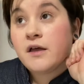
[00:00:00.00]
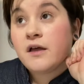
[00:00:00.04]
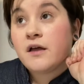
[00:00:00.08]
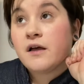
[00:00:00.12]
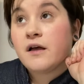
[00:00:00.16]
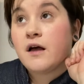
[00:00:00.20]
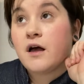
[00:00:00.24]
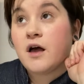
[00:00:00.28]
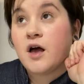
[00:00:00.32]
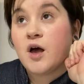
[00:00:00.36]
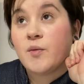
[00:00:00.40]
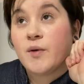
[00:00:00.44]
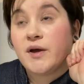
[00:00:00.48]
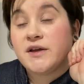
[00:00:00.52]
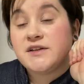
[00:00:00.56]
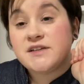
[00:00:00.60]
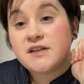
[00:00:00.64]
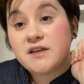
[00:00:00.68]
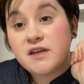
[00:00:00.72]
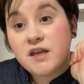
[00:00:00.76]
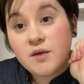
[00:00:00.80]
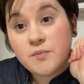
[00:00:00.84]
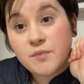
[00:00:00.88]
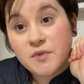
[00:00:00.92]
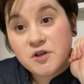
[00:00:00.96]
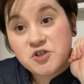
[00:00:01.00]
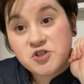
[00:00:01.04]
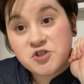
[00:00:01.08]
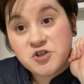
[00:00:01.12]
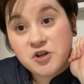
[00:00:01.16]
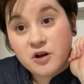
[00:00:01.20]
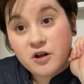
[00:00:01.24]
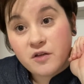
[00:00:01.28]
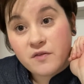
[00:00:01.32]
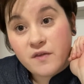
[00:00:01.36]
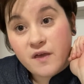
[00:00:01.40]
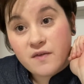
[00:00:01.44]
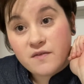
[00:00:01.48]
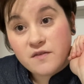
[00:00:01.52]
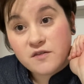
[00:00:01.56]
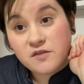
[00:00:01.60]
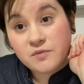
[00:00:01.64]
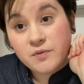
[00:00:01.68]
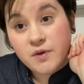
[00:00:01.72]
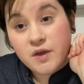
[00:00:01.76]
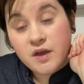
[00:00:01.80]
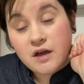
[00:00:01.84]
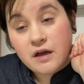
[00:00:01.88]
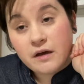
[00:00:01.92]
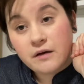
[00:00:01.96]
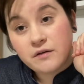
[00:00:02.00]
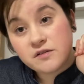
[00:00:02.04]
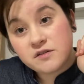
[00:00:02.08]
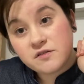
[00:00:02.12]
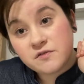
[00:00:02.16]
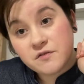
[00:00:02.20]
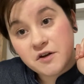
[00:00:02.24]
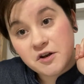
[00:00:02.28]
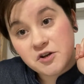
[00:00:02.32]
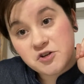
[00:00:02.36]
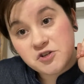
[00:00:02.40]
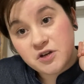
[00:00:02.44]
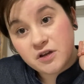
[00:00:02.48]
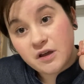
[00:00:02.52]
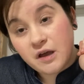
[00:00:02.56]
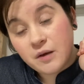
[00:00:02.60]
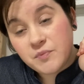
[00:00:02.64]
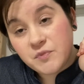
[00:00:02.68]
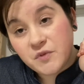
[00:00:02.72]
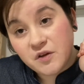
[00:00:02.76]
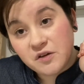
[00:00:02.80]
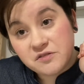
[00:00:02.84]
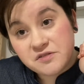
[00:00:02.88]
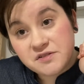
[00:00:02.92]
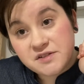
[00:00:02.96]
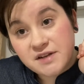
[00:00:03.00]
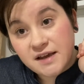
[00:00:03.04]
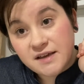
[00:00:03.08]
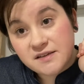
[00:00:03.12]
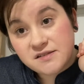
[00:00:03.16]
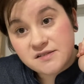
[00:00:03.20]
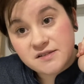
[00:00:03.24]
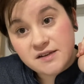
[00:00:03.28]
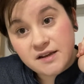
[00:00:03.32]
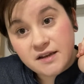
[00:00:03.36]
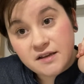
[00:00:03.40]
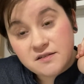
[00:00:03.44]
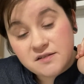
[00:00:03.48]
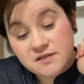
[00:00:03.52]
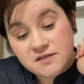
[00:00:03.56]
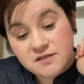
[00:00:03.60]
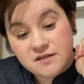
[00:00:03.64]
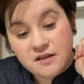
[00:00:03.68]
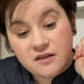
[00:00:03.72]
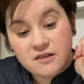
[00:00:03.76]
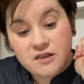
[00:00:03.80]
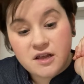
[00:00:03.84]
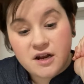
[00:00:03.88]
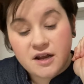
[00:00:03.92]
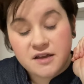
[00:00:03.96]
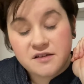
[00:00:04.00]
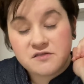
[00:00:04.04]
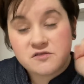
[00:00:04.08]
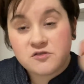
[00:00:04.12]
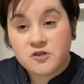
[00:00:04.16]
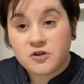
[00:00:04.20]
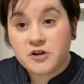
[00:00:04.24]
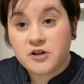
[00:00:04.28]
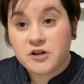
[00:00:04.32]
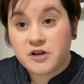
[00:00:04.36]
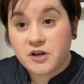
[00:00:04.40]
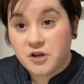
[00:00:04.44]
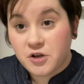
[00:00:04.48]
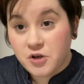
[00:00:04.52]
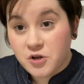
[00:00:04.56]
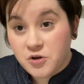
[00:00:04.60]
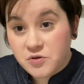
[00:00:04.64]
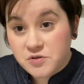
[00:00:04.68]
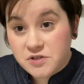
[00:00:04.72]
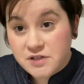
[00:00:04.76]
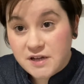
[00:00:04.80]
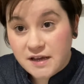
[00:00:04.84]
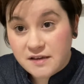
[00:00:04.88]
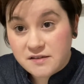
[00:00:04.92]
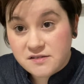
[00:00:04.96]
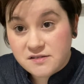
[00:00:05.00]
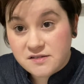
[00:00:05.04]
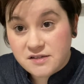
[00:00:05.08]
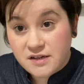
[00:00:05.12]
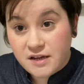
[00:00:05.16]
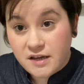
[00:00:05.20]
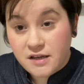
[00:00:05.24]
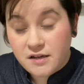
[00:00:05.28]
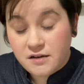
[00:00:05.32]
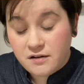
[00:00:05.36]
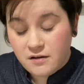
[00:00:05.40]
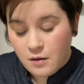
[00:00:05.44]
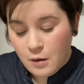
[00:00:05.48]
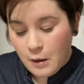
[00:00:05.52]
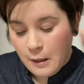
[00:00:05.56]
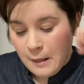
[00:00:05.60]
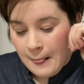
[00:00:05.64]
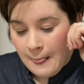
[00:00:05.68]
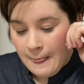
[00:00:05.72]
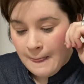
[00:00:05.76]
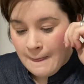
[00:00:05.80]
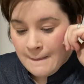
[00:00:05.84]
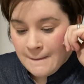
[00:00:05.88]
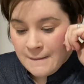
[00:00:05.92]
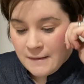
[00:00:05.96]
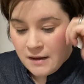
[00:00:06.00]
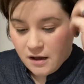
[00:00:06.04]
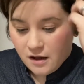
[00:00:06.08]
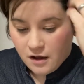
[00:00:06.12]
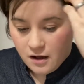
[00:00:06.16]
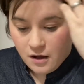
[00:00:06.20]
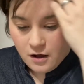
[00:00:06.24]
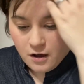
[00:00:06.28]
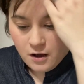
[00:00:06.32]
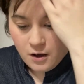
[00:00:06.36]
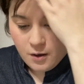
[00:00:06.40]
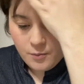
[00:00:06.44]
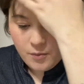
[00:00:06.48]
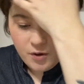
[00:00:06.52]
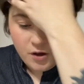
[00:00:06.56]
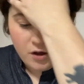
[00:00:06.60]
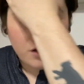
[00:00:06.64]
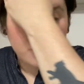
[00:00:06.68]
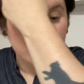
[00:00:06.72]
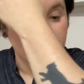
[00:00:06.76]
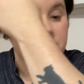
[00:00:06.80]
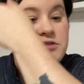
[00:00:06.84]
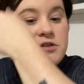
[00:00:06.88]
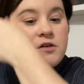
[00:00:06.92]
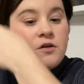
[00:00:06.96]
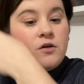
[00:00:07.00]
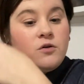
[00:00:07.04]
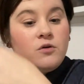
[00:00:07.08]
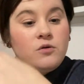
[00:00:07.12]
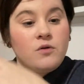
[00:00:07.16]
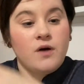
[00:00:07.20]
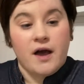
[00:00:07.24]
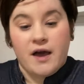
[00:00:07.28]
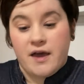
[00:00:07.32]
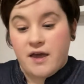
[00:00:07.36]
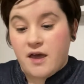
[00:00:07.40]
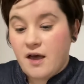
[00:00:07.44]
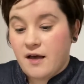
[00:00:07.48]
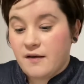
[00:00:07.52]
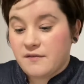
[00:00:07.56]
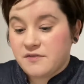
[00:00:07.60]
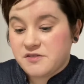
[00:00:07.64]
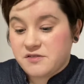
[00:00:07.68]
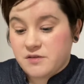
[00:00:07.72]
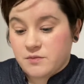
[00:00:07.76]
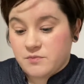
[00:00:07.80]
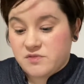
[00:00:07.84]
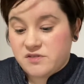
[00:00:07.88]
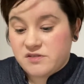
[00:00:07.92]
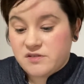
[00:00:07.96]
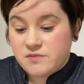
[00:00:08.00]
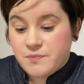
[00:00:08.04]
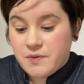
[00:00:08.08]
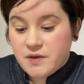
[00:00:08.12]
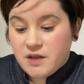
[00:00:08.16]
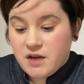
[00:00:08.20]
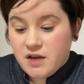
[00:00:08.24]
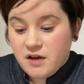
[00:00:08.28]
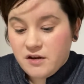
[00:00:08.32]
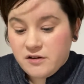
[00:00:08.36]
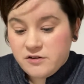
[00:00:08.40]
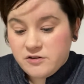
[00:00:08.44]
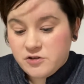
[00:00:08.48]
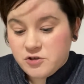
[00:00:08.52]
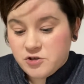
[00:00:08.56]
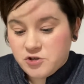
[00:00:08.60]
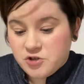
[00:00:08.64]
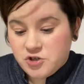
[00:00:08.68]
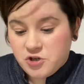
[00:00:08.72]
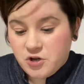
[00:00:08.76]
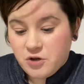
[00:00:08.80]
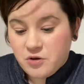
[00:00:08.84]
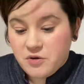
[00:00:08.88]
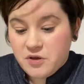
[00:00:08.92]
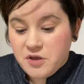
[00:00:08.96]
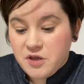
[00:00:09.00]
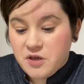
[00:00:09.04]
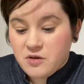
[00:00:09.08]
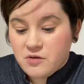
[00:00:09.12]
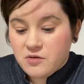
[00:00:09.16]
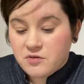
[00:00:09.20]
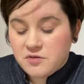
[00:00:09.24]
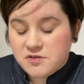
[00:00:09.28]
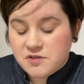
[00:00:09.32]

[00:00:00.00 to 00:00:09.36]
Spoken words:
I didn't get much done on that this week. I was finishing up those test knits, and then I started a new test knit. Also, I have some spinning to show you.